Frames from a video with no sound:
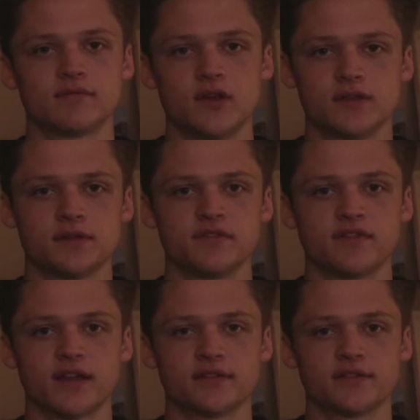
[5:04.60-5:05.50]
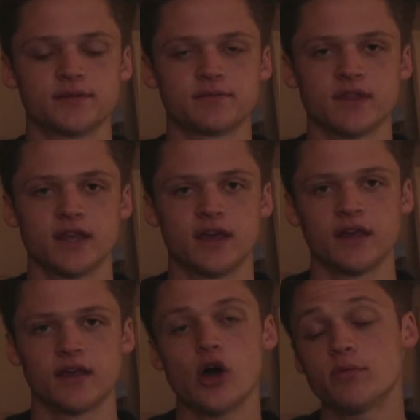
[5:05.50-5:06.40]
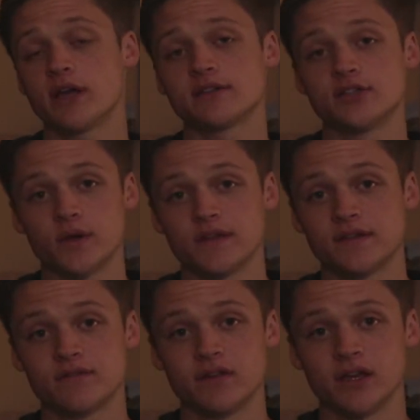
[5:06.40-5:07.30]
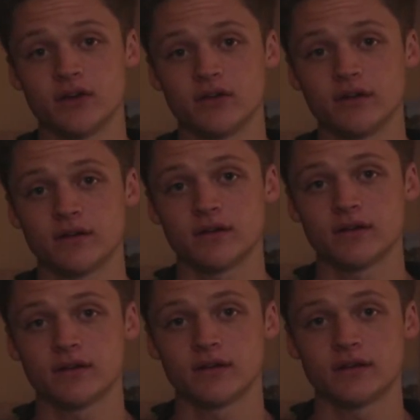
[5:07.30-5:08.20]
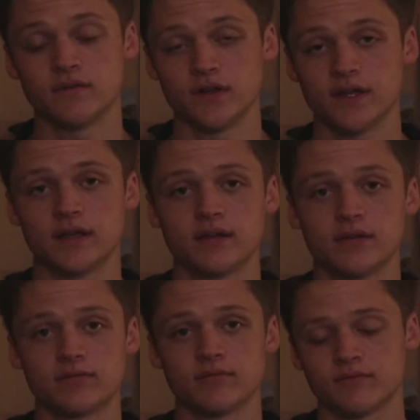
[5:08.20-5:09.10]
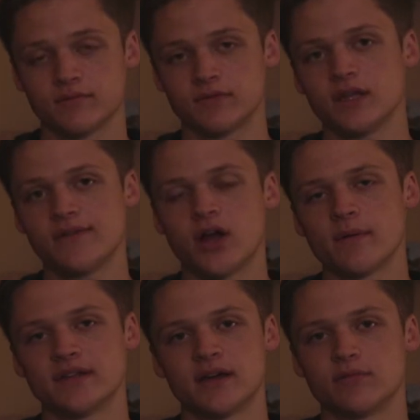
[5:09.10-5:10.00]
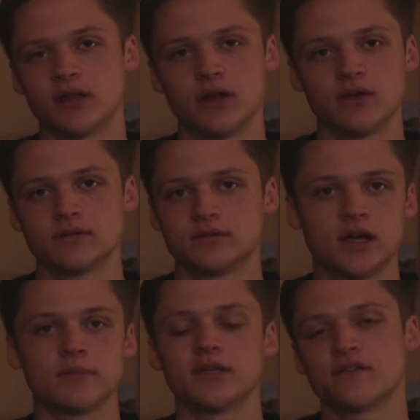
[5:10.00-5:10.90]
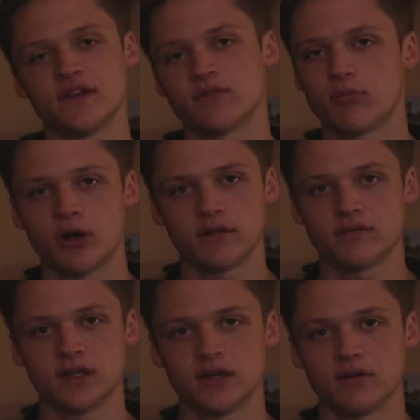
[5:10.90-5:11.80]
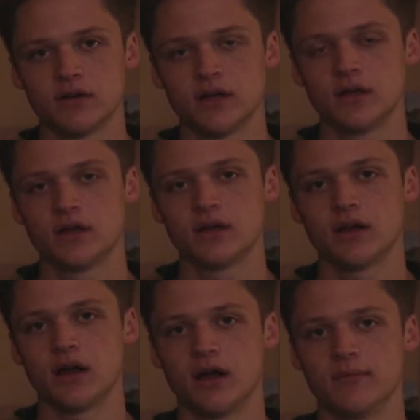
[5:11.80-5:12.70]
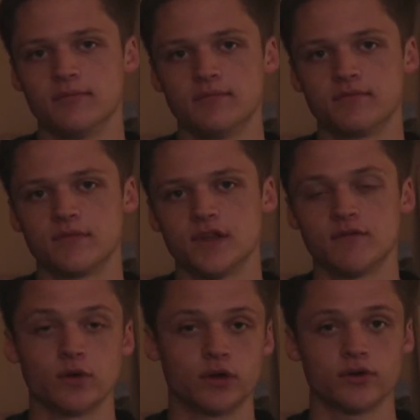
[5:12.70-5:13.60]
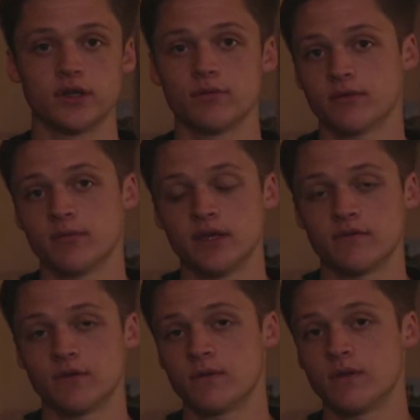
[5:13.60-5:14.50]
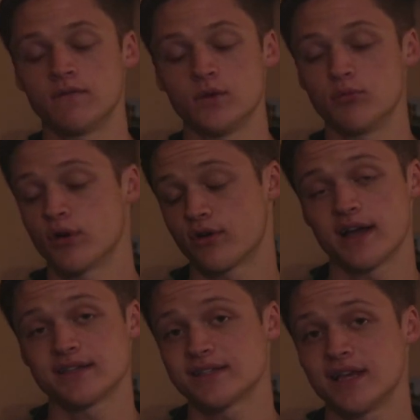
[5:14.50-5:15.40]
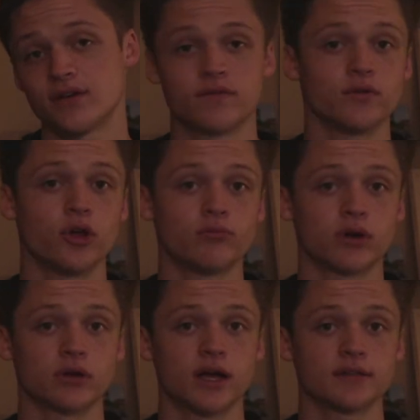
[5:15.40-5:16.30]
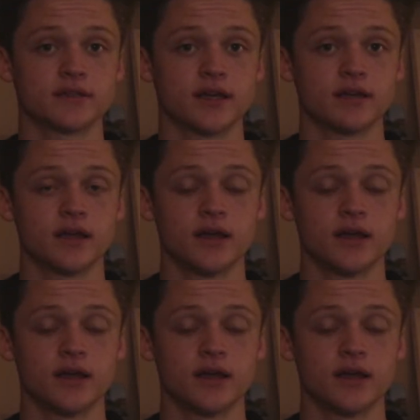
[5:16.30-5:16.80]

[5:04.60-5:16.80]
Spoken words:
There's some advice. I hope you guys enjoyed this video. If you did, leave a comment down below. Tell me your favorite part of the video. If you agree with me, if you procrastinate or if you don't procrastinate.